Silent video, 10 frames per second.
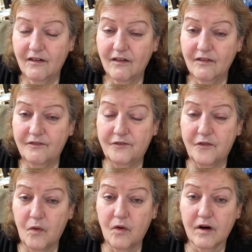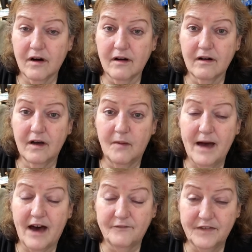for
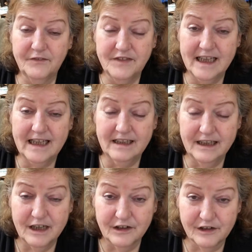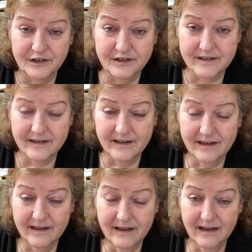about 15 years,
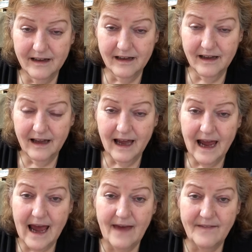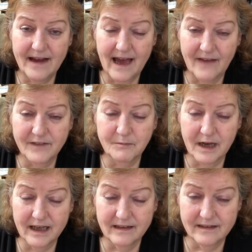and then having
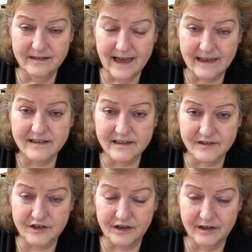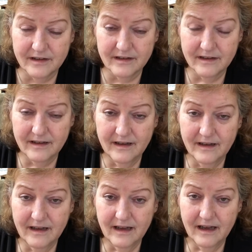my next sister
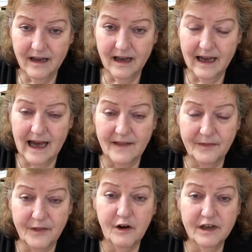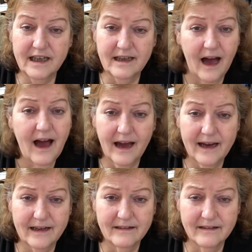at
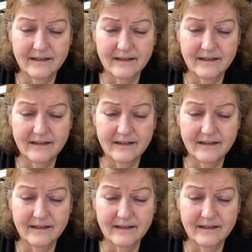39,